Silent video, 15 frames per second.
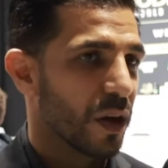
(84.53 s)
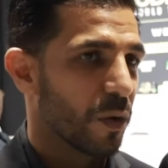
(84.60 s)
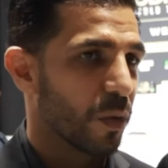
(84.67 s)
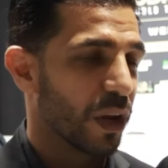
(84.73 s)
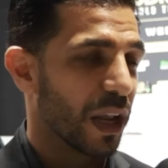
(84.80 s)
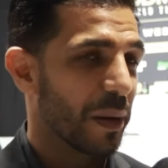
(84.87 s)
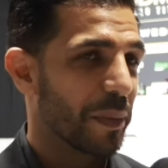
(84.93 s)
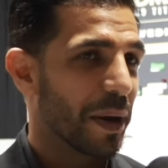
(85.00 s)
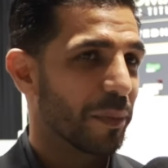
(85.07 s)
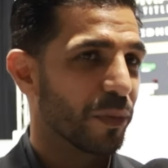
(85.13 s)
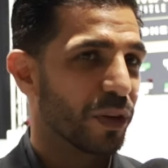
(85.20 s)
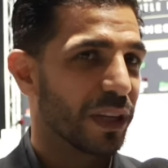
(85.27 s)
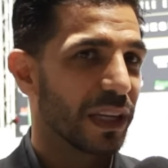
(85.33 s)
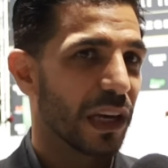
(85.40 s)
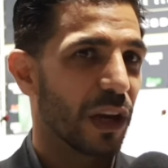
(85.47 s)
Well, I met
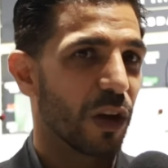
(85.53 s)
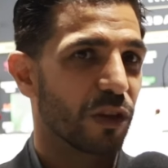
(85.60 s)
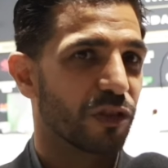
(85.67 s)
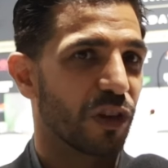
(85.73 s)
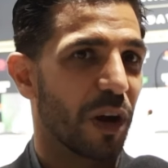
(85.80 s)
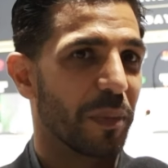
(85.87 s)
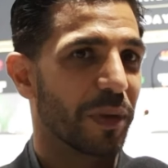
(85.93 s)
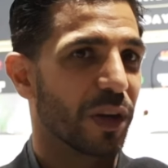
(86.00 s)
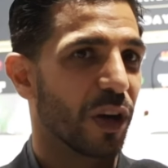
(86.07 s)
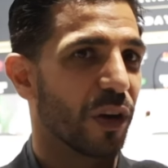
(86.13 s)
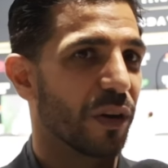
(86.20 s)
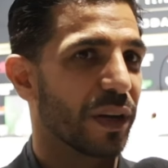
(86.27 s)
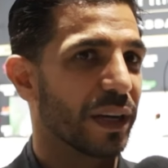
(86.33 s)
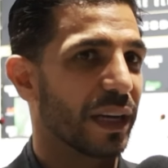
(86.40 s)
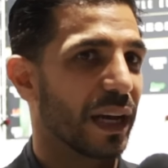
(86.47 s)
Munir a long time
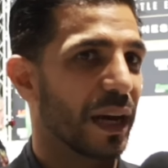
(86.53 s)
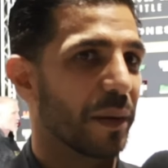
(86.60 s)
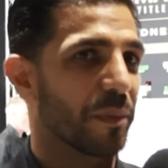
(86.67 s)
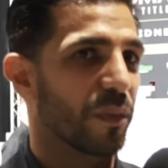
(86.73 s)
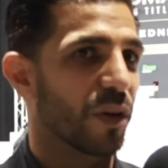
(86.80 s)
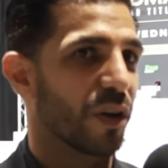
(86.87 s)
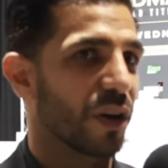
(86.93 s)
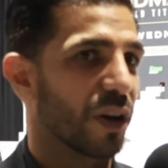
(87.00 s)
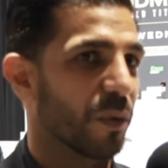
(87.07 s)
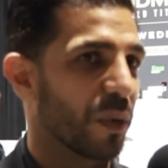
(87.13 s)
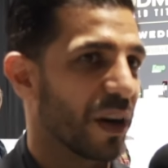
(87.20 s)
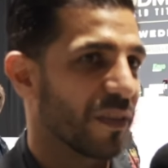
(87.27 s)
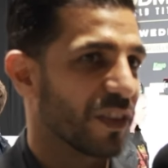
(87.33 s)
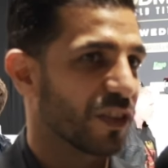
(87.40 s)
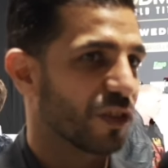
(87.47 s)
ago, and
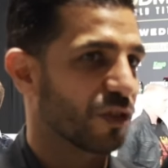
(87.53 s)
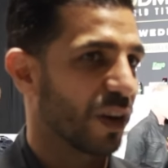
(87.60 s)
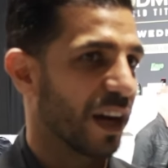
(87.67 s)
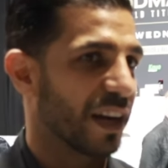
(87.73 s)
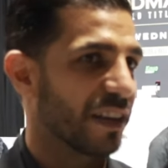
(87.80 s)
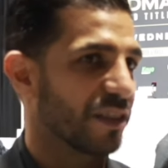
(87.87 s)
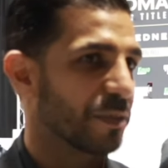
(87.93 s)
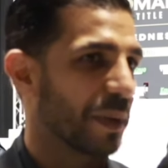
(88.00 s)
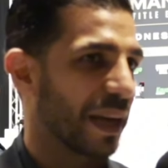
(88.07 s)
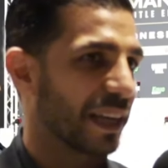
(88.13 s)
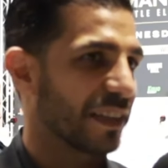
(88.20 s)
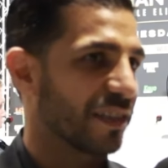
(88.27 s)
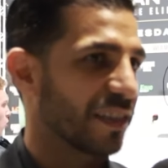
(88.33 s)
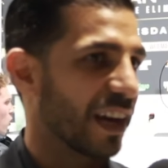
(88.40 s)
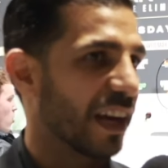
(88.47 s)
one of his trainers back
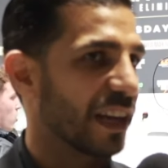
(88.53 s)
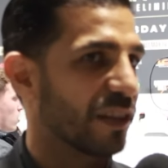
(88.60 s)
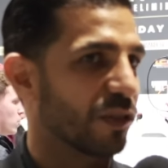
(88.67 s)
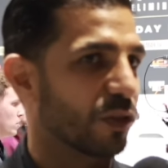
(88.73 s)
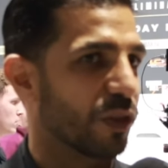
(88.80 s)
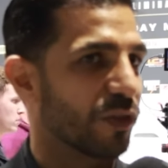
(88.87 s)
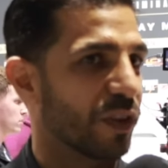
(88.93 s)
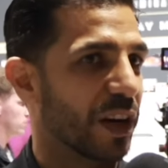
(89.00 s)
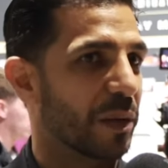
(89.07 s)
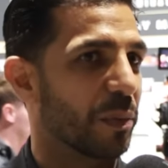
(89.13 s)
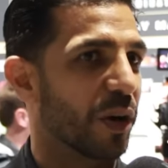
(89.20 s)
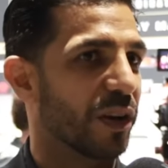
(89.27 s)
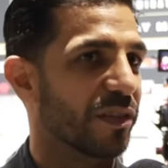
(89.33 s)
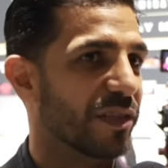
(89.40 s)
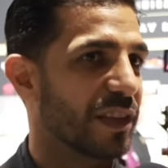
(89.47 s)
in Saudi is a good friend of
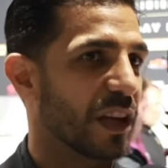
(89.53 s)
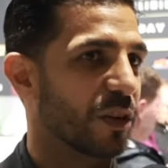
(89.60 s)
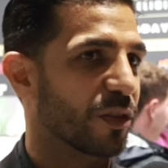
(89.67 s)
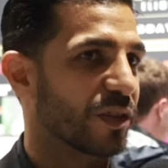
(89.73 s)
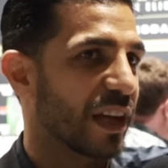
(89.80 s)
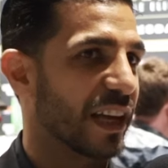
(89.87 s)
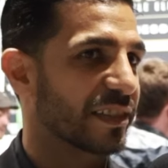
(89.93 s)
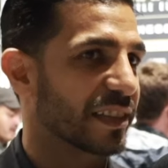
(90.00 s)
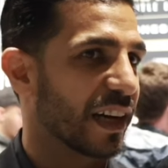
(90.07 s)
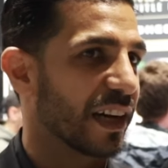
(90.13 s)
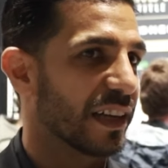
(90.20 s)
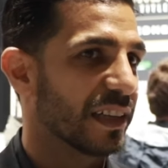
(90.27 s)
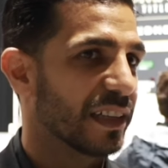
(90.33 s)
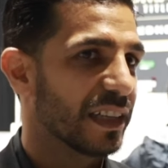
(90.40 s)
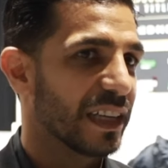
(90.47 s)
mine, Nettles
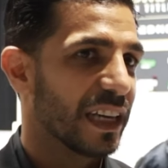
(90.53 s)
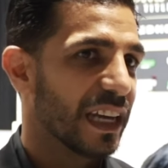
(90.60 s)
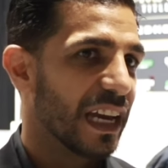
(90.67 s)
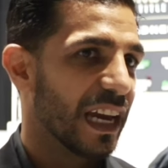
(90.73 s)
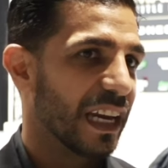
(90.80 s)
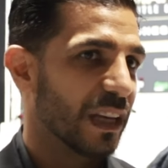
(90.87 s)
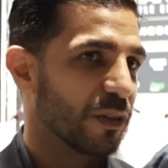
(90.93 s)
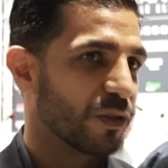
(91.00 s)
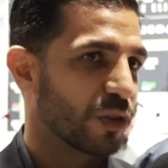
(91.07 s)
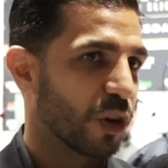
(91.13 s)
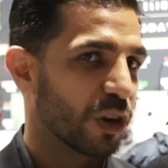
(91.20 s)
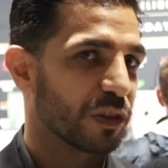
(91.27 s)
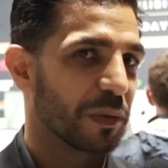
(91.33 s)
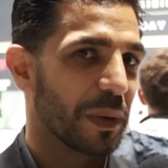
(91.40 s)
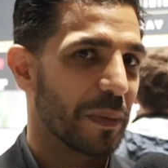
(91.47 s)
Nasser, and he was
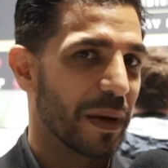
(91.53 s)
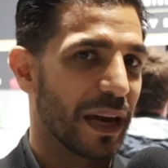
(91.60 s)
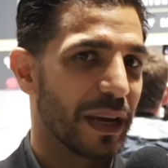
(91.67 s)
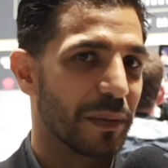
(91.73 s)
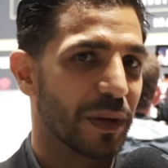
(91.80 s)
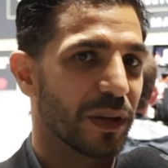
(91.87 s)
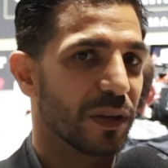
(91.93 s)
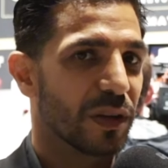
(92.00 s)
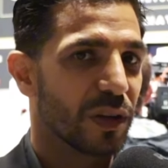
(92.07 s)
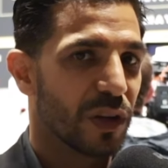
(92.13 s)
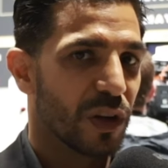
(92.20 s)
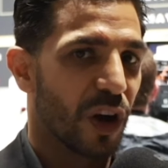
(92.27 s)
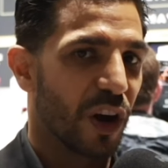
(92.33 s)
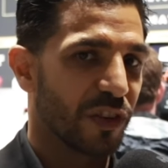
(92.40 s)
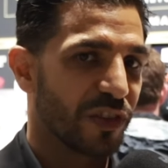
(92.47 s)
talking to me about him, and
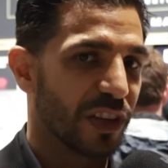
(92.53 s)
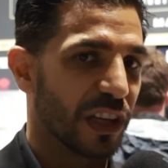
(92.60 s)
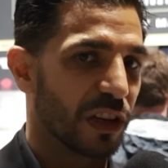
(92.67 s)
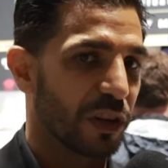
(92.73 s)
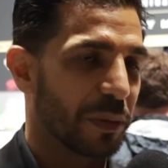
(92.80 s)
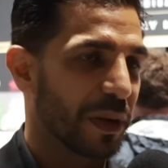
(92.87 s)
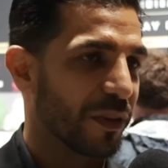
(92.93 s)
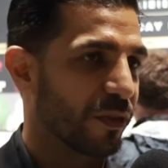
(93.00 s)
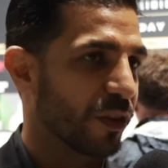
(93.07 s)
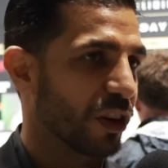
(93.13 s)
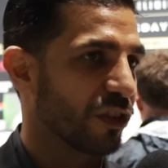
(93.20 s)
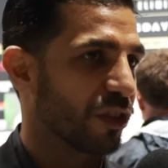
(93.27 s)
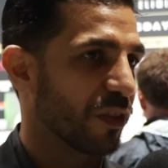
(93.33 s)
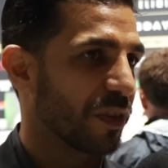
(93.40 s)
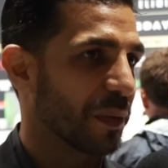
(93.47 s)
I've seen a little bit of
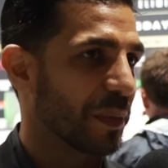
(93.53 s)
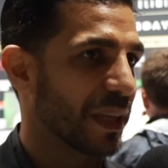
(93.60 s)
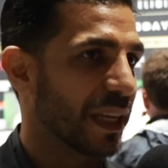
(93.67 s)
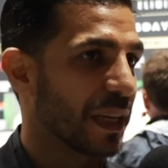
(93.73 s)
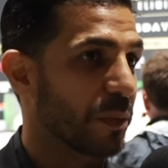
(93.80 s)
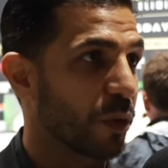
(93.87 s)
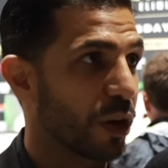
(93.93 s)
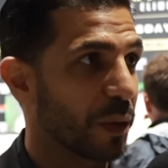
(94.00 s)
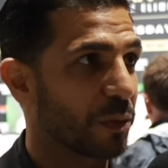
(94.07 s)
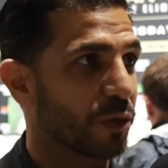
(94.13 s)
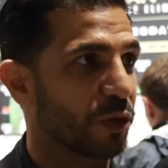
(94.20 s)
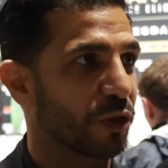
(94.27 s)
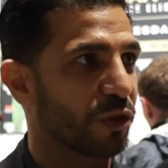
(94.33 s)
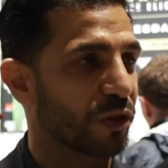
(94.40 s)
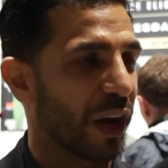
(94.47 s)
footage of him, and then he brought him
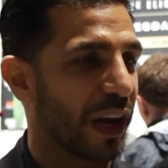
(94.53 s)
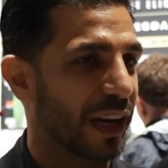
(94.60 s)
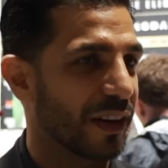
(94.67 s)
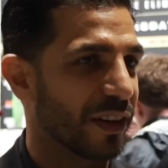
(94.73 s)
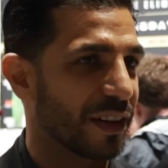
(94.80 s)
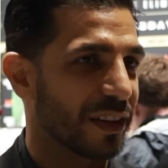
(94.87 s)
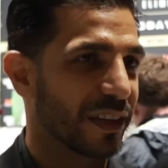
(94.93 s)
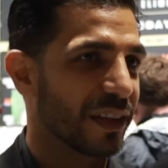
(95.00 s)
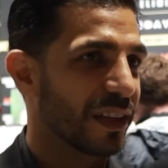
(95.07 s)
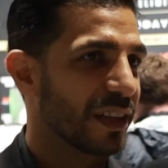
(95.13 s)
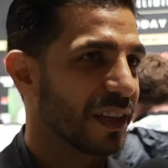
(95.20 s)
to Australia, and